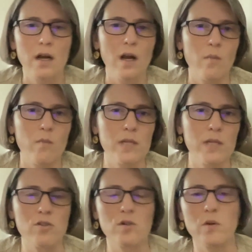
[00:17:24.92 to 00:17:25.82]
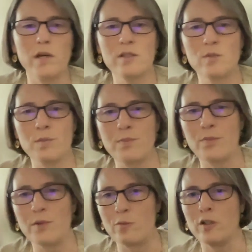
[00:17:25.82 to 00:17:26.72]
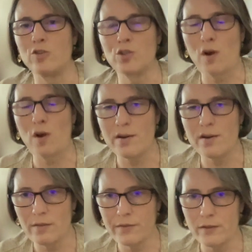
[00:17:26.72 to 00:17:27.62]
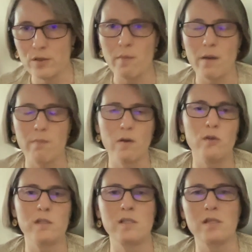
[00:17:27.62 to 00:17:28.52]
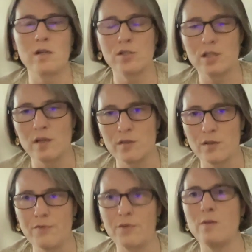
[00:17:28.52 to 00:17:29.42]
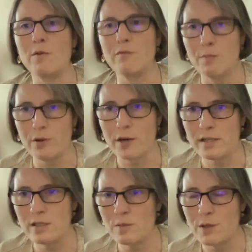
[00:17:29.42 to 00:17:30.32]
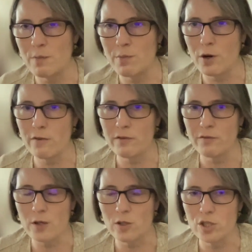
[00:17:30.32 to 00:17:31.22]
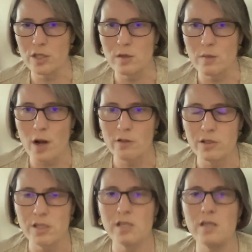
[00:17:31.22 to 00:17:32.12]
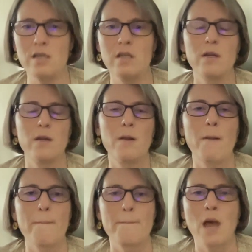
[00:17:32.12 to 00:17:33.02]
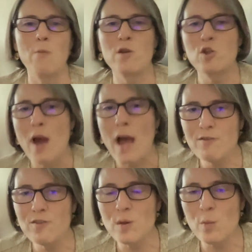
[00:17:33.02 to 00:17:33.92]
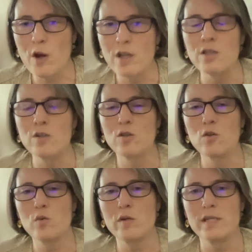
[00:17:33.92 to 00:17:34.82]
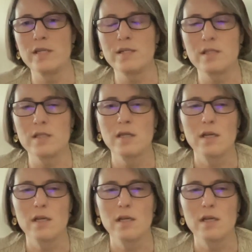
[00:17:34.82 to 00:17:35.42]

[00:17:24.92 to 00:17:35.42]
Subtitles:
In the US, we're enshrined in the First Amendment. We see ourselves, the freedom of the press, as being part of a functioning democracy. And when you have someone who is